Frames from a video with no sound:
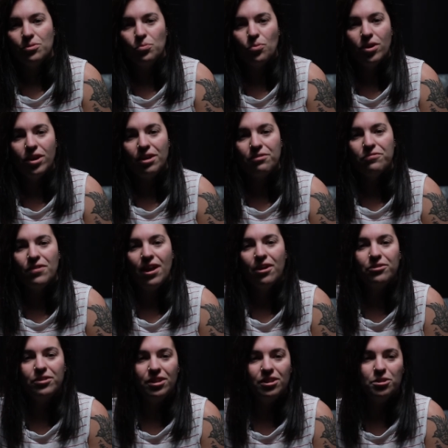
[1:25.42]
What I
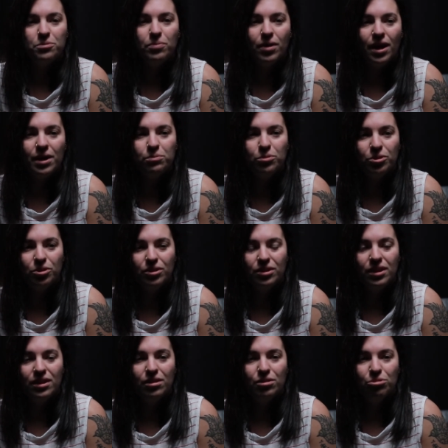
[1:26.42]
found in the Bible
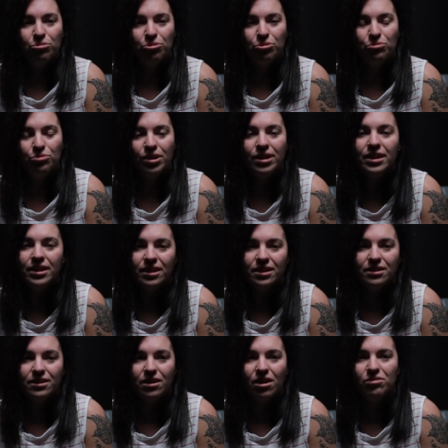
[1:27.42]
and through reading
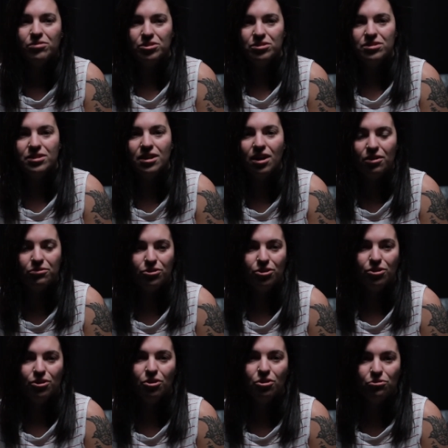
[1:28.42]
it cover to
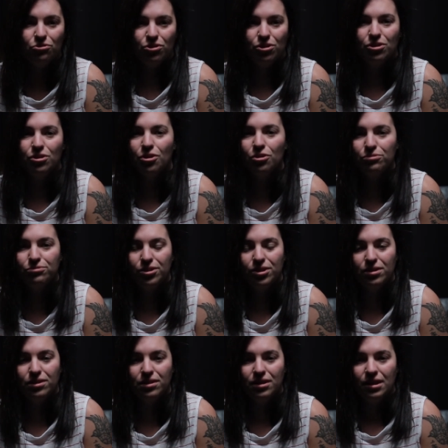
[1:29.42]
cover over and
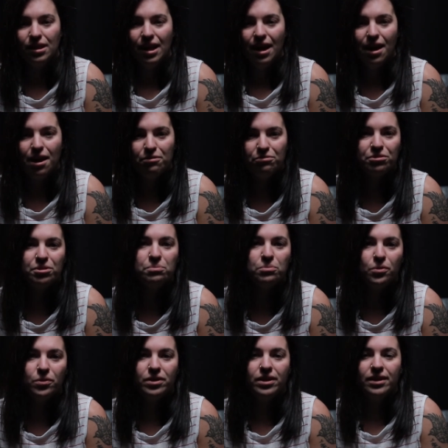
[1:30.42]
over every
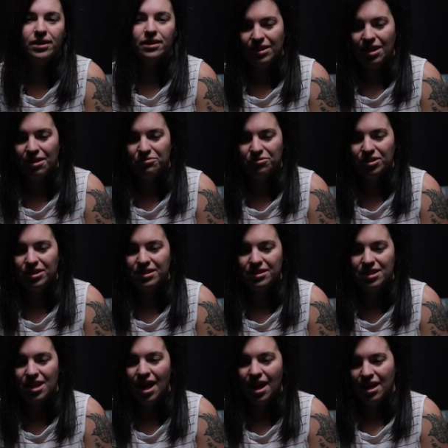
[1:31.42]
morning, every
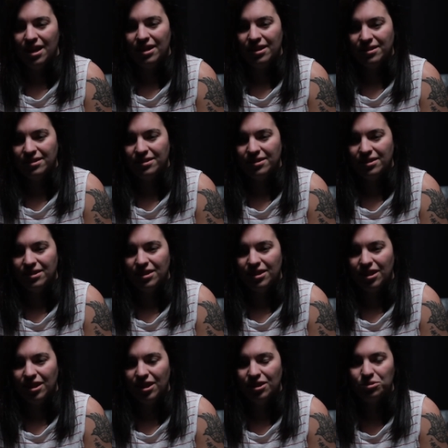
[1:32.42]
day,
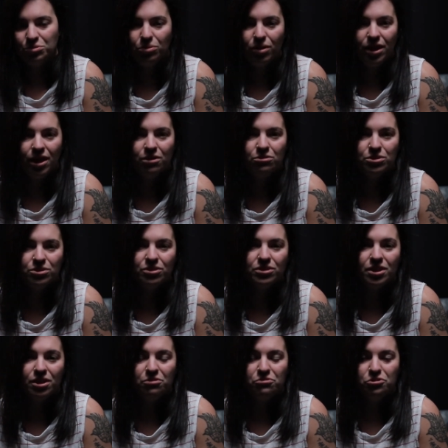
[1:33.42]
is what I was
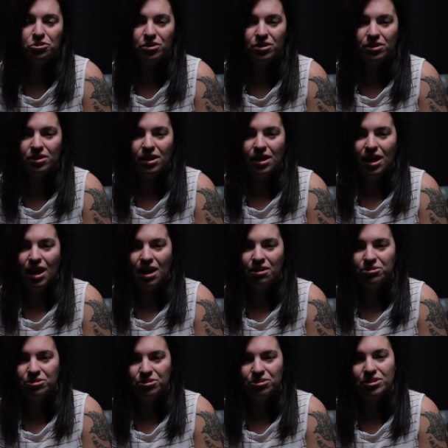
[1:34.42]
looking for.
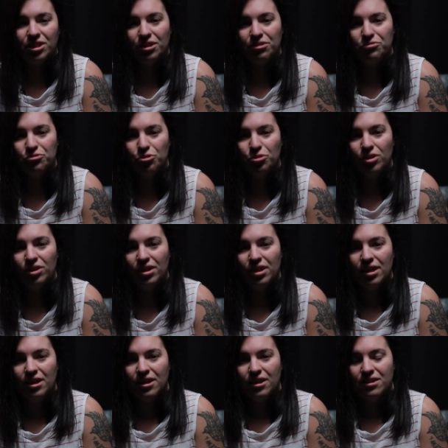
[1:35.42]
I was looking for
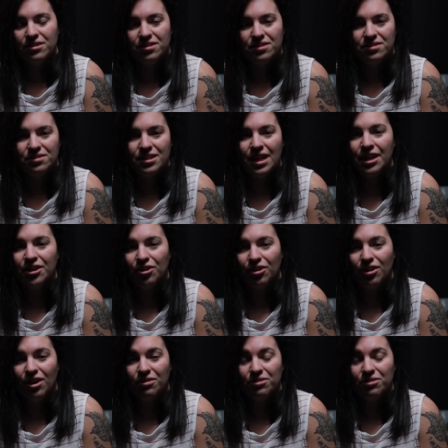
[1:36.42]
a sustainer.